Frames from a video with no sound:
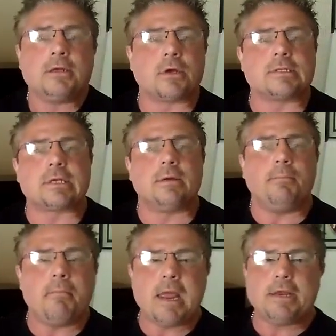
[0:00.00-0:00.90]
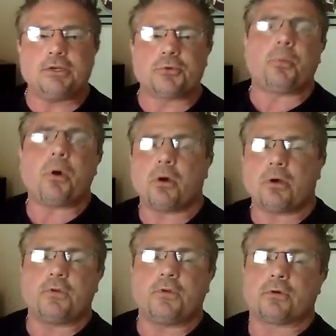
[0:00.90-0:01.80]
So it's a major part
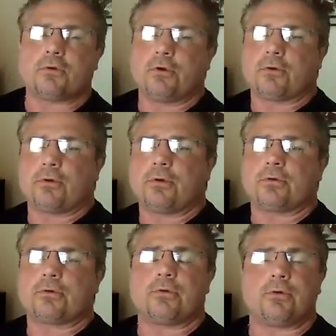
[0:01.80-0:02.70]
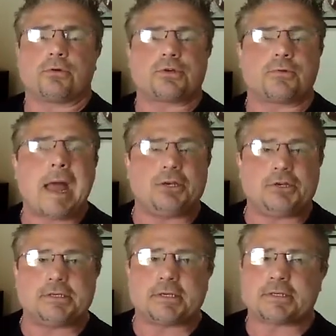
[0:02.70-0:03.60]
of your
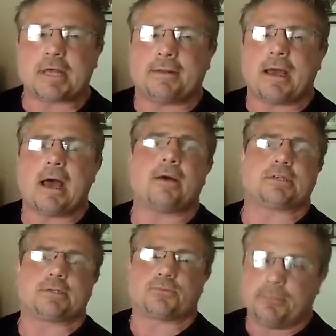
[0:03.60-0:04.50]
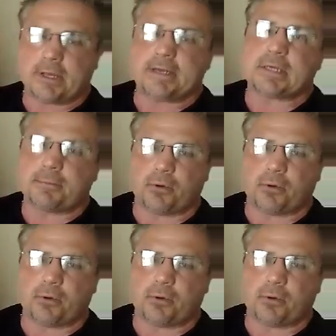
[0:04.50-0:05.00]
strategies inside the house is replacing